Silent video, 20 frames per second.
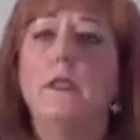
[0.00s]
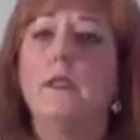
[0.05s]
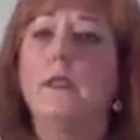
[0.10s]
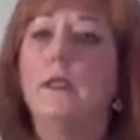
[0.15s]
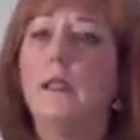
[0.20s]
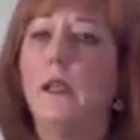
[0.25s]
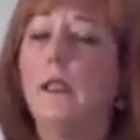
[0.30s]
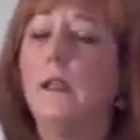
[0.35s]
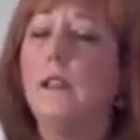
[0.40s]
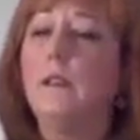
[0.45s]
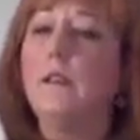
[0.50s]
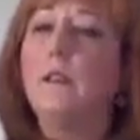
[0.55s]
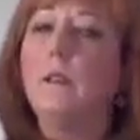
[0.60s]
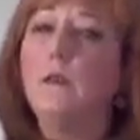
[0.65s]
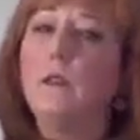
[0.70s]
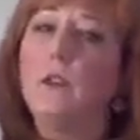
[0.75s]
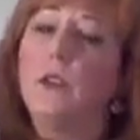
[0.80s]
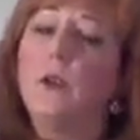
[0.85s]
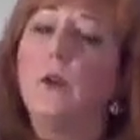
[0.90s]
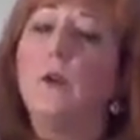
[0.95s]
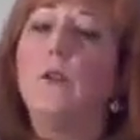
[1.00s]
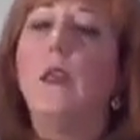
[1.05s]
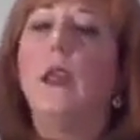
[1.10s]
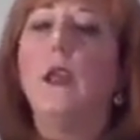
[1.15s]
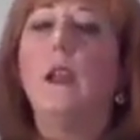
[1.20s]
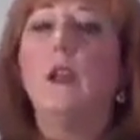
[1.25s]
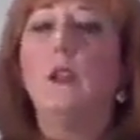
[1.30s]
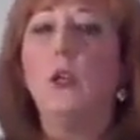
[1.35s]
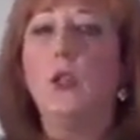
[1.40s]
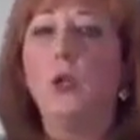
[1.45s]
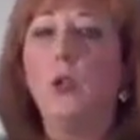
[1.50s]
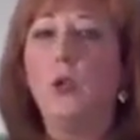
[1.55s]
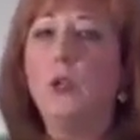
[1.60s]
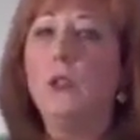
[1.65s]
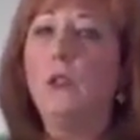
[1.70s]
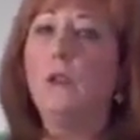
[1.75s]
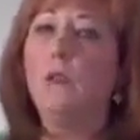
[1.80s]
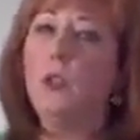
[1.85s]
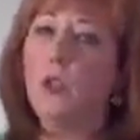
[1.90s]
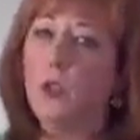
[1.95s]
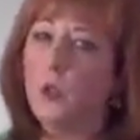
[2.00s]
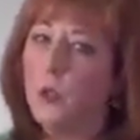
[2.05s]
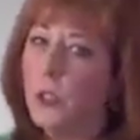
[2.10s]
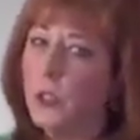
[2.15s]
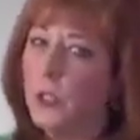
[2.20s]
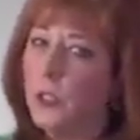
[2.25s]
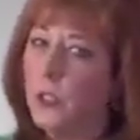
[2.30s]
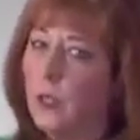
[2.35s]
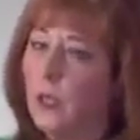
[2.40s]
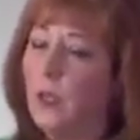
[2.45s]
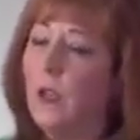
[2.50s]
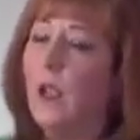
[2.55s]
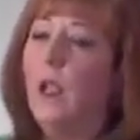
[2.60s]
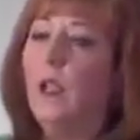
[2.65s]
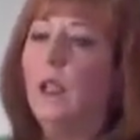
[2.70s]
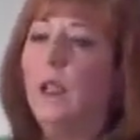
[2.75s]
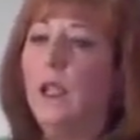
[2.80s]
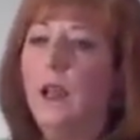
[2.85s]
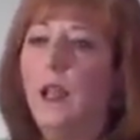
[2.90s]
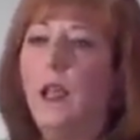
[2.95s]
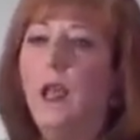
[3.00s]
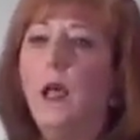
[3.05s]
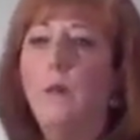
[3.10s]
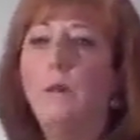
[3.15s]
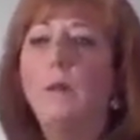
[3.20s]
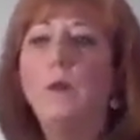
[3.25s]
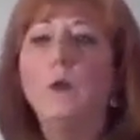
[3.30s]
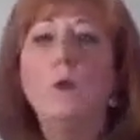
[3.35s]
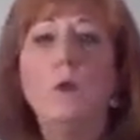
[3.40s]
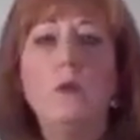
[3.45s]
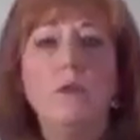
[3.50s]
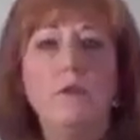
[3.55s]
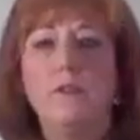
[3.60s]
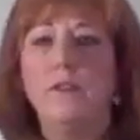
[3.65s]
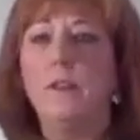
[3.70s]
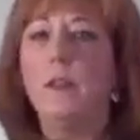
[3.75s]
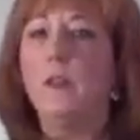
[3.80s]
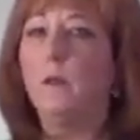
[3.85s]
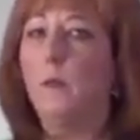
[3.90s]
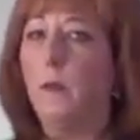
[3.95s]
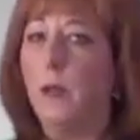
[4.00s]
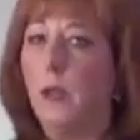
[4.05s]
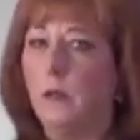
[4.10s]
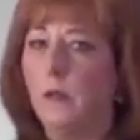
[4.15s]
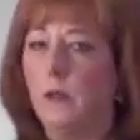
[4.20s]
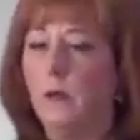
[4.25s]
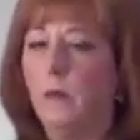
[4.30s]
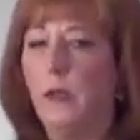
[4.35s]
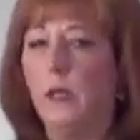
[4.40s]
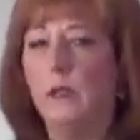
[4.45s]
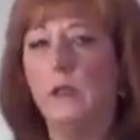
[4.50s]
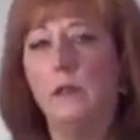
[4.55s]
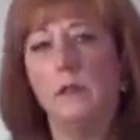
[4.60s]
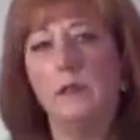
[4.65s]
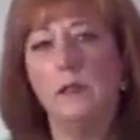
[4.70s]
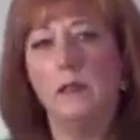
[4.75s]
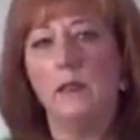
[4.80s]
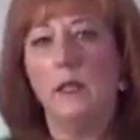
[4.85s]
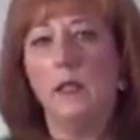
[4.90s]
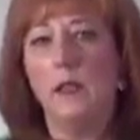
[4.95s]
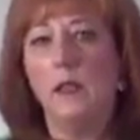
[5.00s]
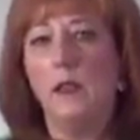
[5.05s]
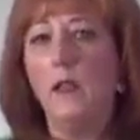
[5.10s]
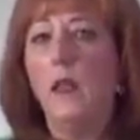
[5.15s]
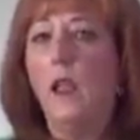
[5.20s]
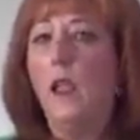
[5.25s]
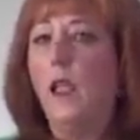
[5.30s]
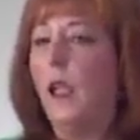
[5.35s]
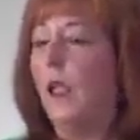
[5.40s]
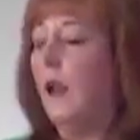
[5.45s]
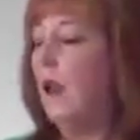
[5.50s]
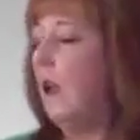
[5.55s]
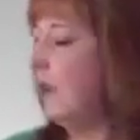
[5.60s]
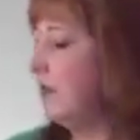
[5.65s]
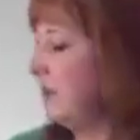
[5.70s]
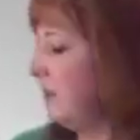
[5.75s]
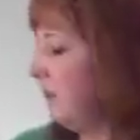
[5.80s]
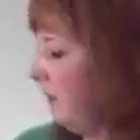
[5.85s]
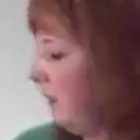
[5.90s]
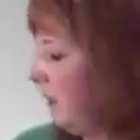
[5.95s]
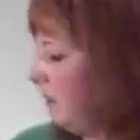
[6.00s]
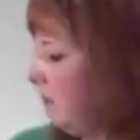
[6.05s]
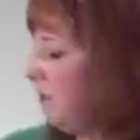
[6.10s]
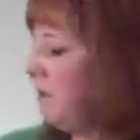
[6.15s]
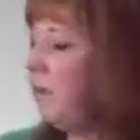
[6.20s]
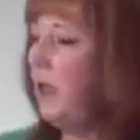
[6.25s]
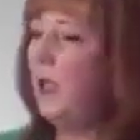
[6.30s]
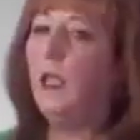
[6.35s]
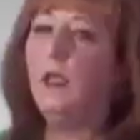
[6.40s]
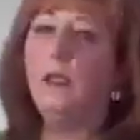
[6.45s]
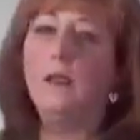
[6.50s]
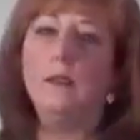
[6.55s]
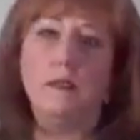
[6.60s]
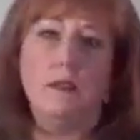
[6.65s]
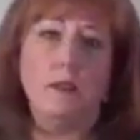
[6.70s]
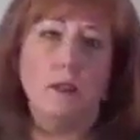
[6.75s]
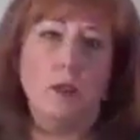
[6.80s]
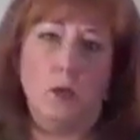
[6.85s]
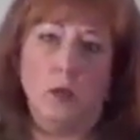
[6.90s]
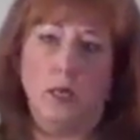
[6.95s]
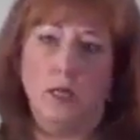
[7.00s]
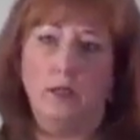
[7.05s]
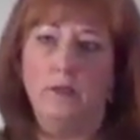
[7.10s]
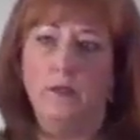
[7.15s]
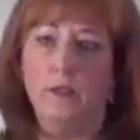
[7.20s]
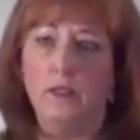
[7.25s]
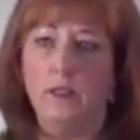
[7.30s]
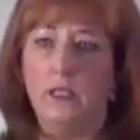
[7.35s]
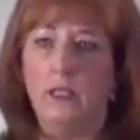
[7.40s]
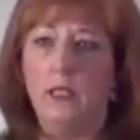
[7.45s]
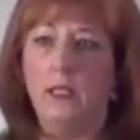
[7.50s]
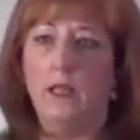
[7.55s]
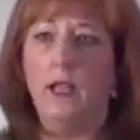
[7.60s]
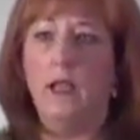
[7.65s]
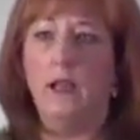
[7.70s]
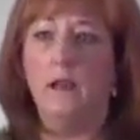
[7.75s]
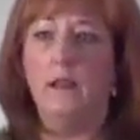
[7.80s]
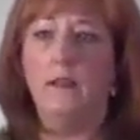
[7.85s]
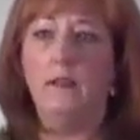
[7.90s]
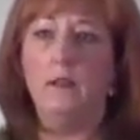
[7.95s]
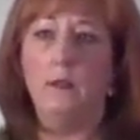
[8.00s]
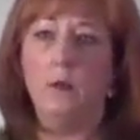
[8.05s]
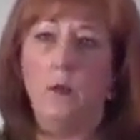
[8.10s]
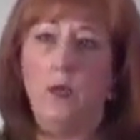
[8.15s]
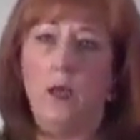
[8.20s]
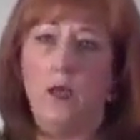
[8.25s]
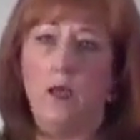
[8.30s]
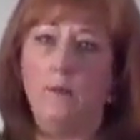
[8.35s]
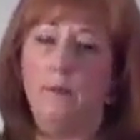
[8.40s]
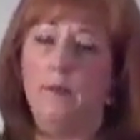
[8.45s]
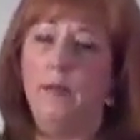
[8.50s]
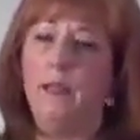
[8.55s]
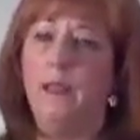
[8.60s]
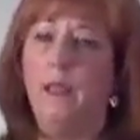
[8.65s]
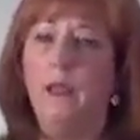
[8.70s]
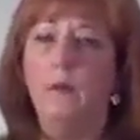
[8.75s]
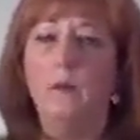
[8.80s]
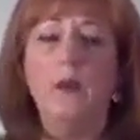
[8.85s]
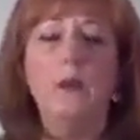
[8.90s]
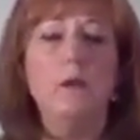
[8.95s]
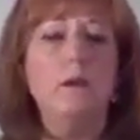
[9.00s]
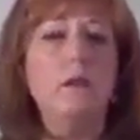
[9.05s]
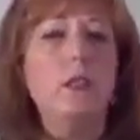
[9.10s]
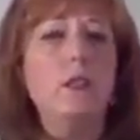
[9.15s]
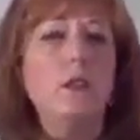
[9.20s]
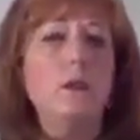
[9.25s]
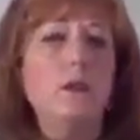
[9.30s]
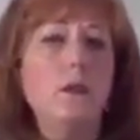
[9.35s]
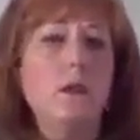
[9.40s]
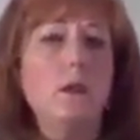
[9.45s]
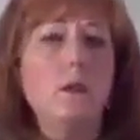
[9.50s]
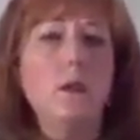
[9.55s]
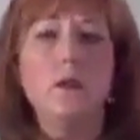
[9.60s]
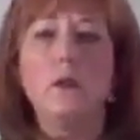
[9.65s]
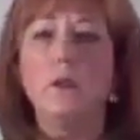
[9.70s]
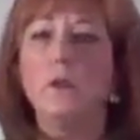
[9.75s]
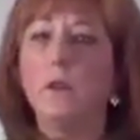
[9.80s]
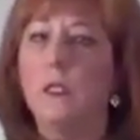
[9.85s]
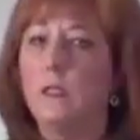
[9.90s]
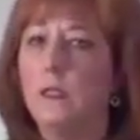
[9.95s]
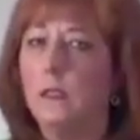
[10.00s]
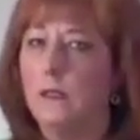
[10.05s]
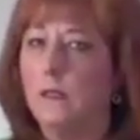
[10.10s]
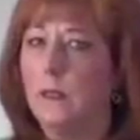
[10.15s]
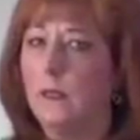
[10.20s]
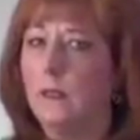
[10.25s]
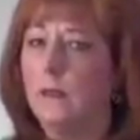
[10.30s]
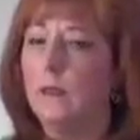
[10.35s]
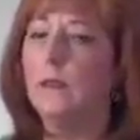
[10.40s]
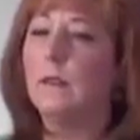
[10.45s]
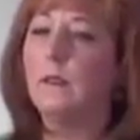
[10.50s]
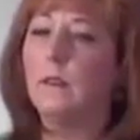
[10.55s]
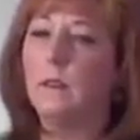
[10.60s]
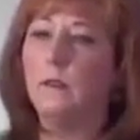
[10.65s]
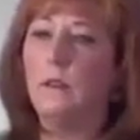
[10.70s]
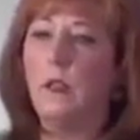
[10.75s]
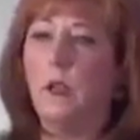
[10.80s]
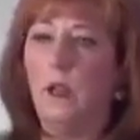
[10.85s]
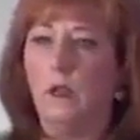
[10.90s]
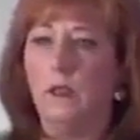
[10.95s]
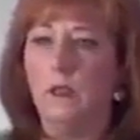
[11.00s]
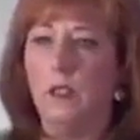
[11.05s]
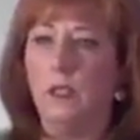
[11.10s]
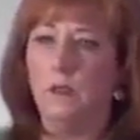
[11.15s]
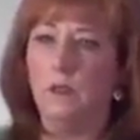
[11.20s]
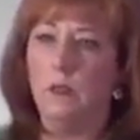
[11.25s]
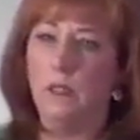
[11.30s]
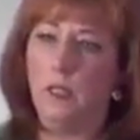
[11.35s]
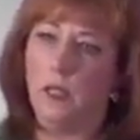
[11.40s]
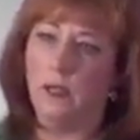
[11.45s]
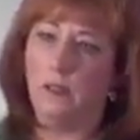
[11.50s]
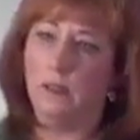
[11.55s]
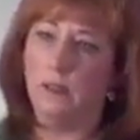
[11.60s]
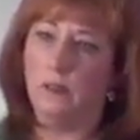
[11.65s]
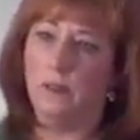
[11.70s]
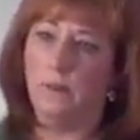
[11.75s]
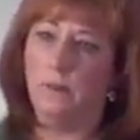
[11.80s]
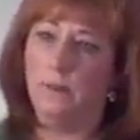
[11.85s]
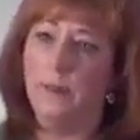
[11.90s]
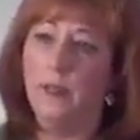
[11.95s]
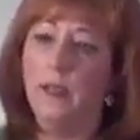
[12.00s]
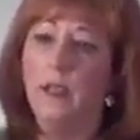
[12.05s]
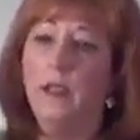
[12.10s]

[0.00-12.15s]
But studies do show that good nutrition can help you feel better about your skin, and also the omegas are great for skin health as well. But again, we don't cure or treat diseases, so talk to your doctor.